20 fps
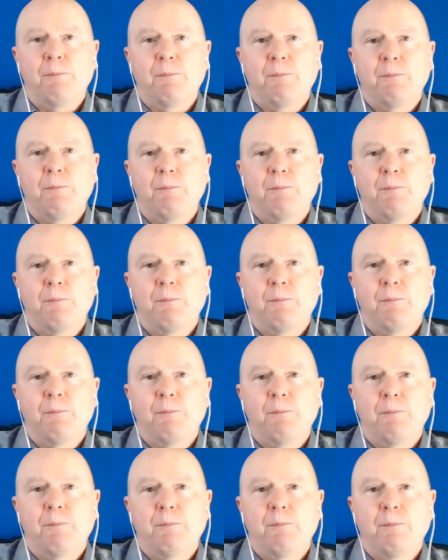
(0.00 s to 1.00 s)
And
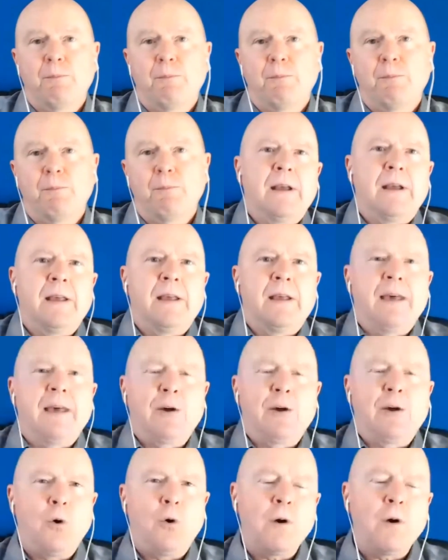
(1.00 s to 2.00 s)
that
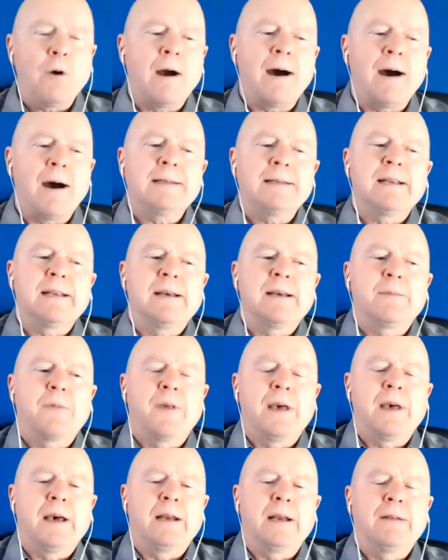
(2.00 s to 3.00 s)
whole concept
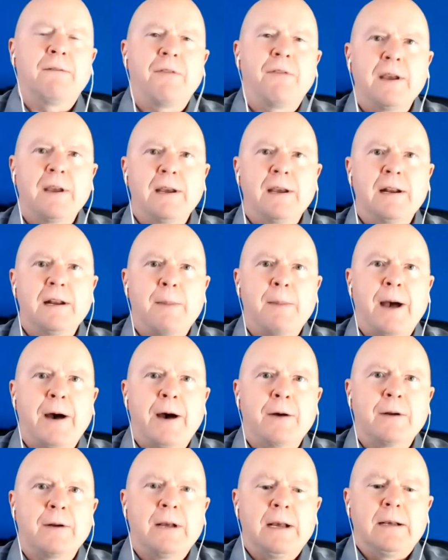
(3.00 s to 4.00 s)
then of thinking
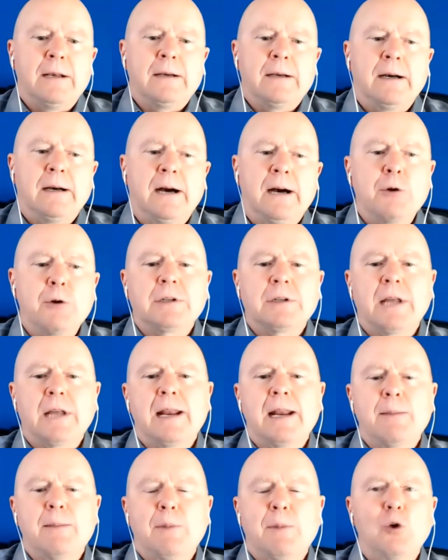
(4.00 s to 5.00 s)
about
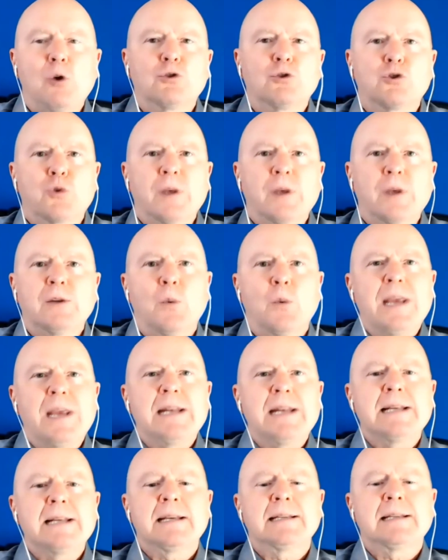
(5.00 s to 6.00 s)
understanding my own strengths and
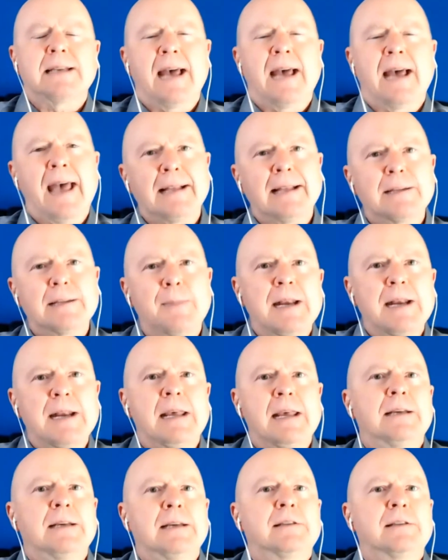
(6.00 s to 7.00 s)
weaknesses, I had some
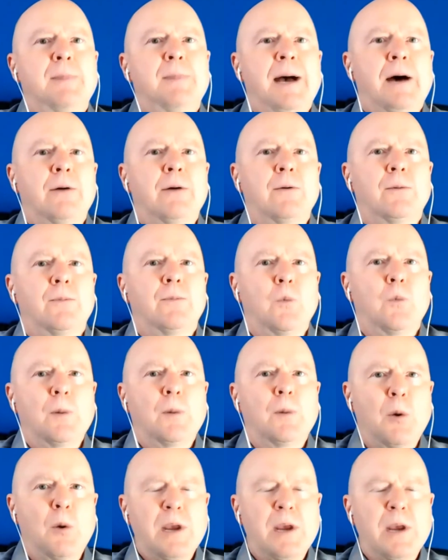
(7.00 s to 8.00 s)
ideas about what
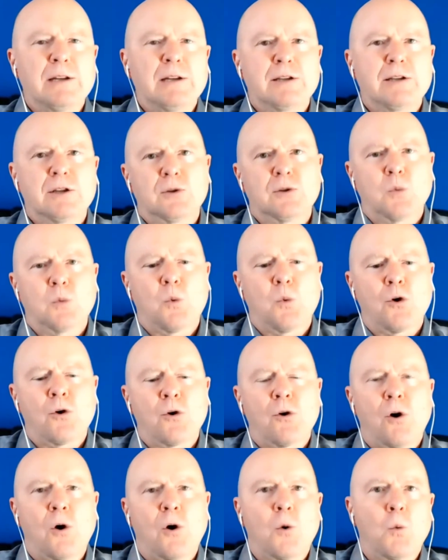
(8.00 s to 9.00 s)
my weaknesses were
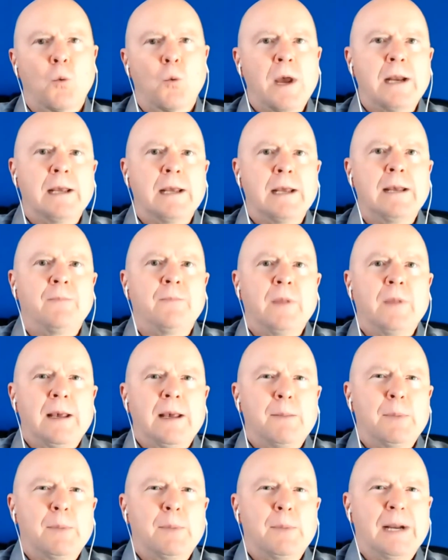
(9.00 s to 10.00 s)
already,
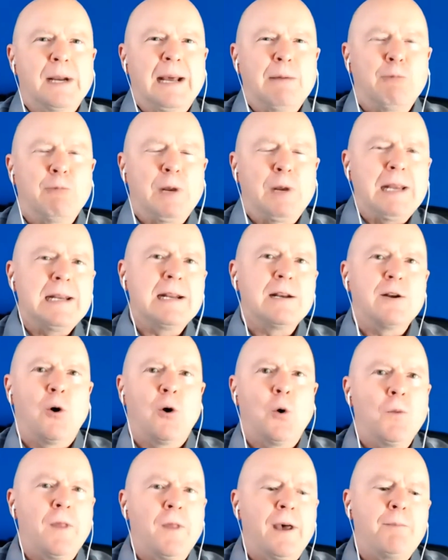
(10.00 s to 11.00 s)
but I really didn't
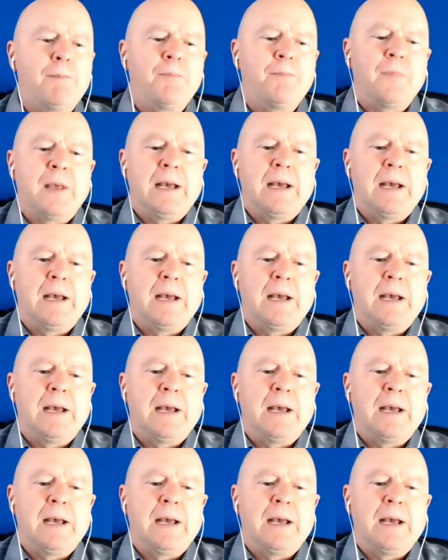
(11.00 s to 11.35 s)
own them.